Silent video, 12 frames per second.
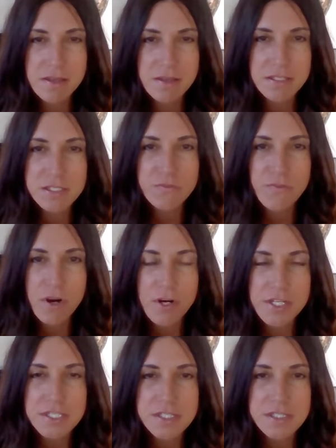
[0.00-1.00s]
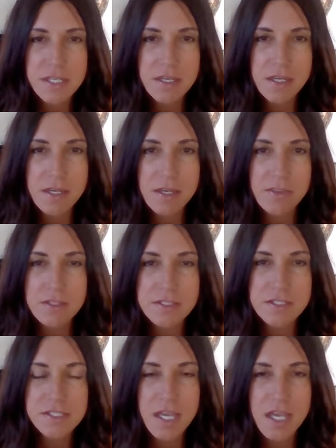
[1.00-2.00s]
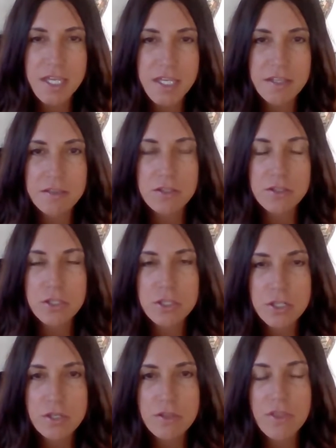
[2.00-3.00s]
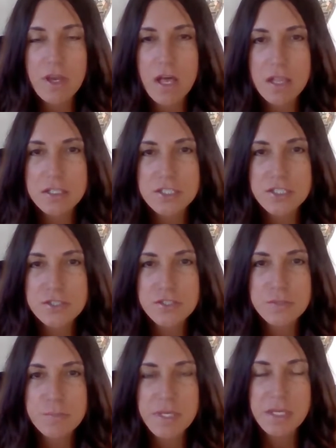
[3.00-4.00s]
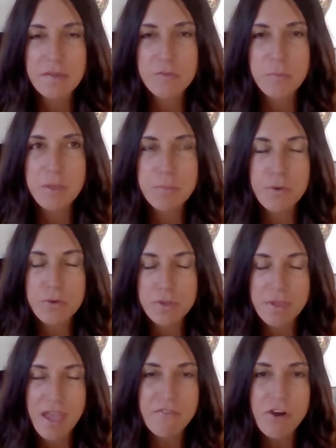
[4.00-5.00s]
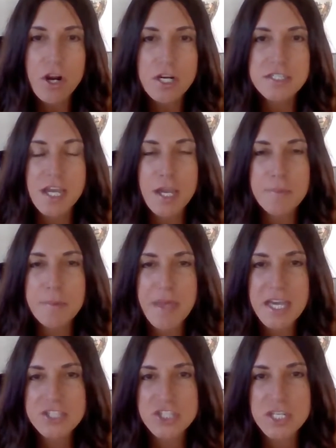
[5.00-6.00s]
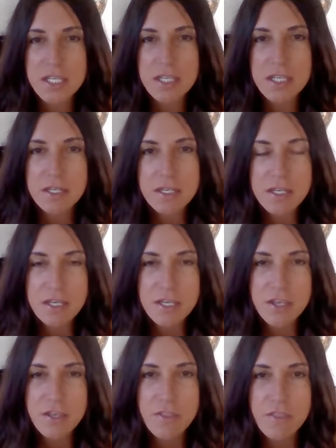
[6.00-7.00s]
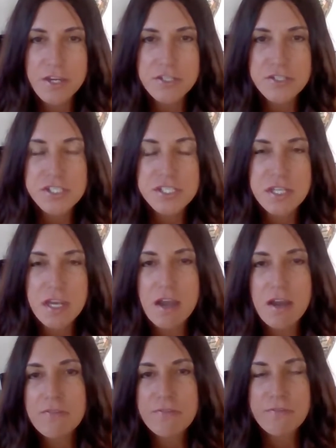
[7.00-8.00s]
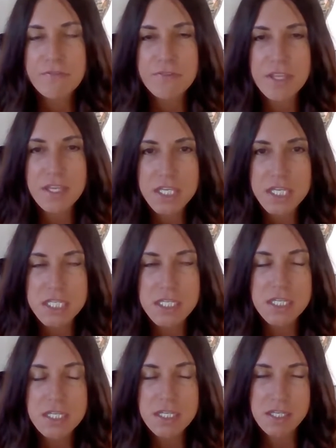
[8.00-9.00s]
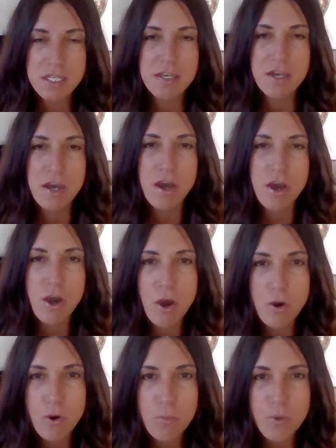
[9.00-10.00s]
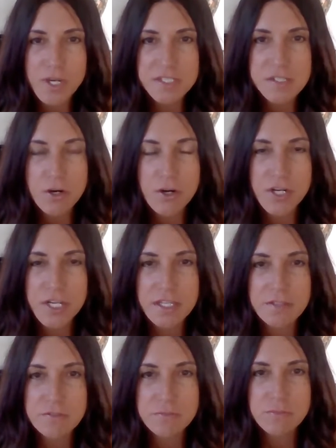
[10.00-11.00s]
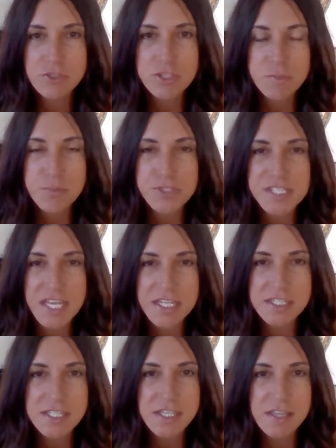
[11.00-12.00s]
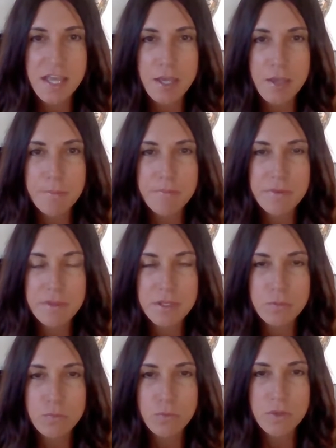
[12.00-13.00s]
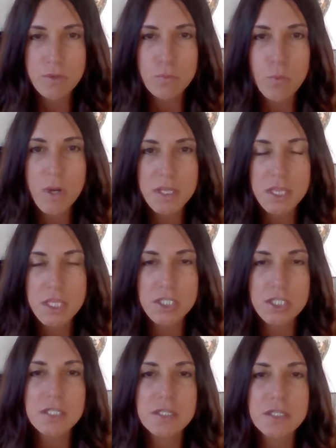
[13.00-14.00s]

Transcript: as far as the design, the look, the colors, because people have a hard time imagining their stuff in a home when it's already just presented to them in one look.